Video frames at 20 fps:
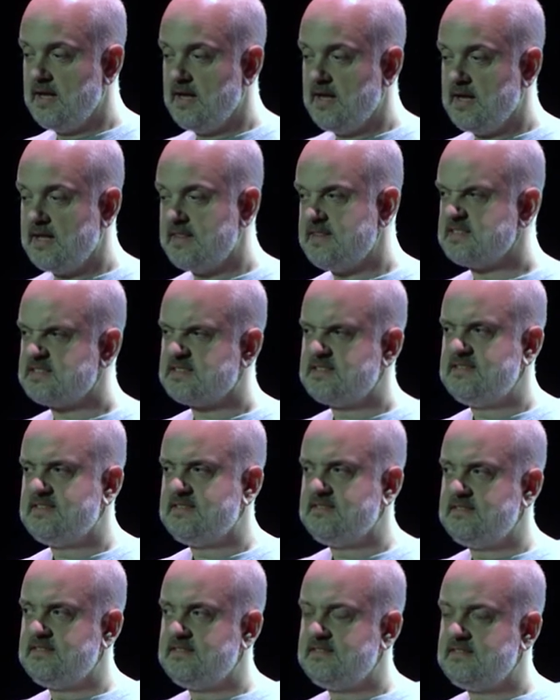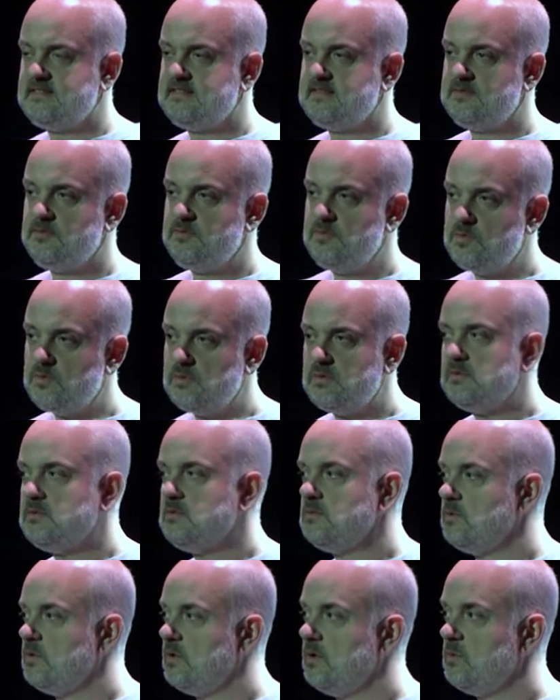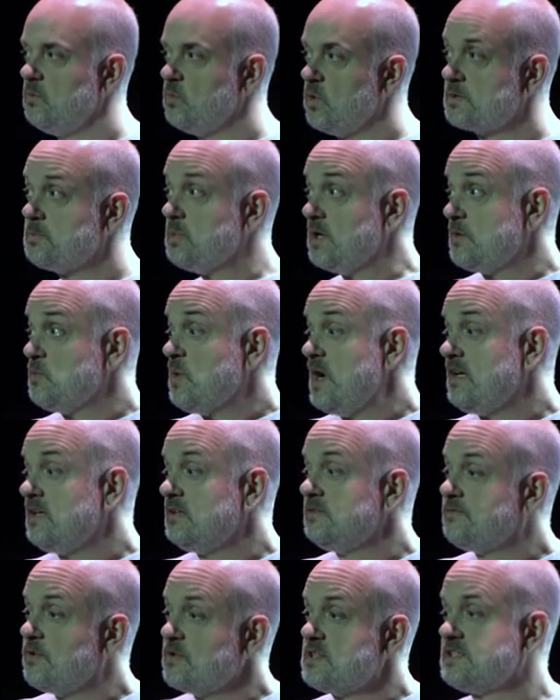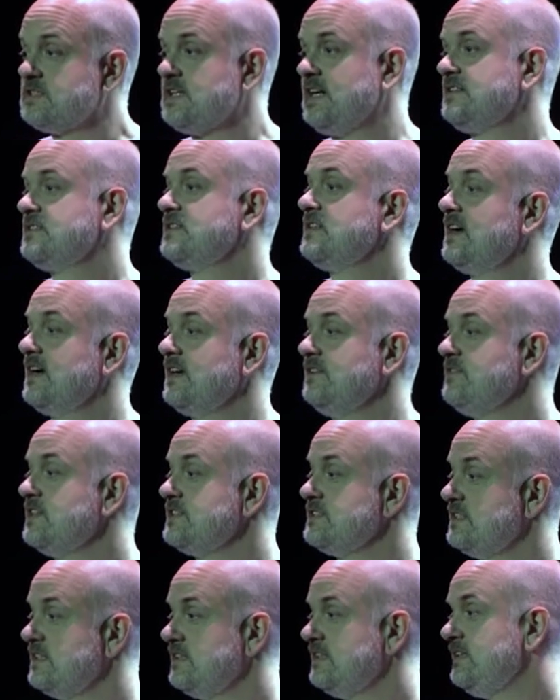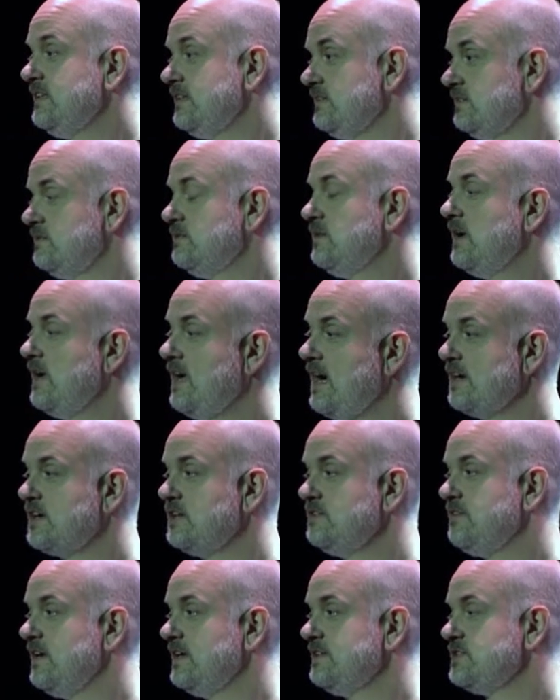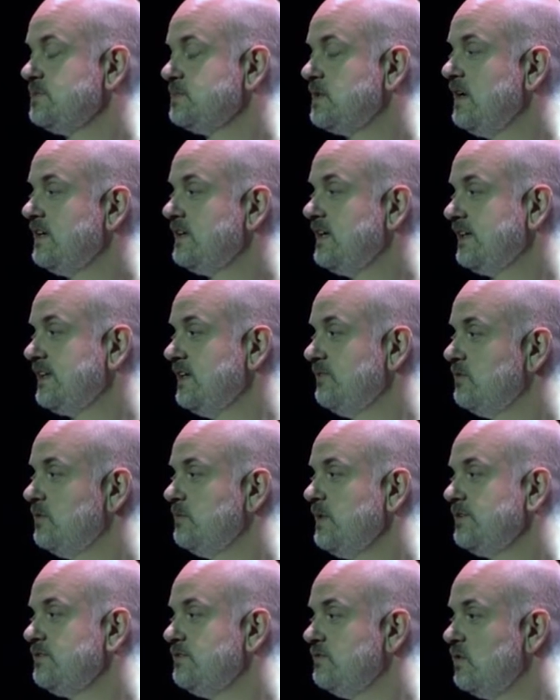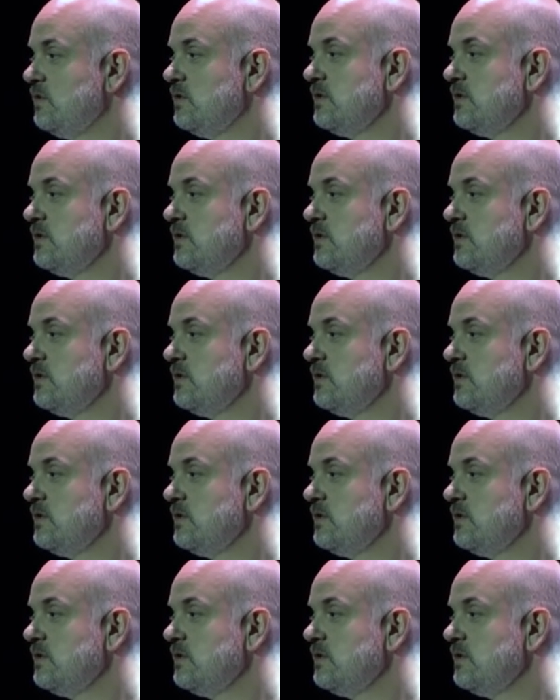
This worked pretty well for the sites that I had visited and I could find some contact information for.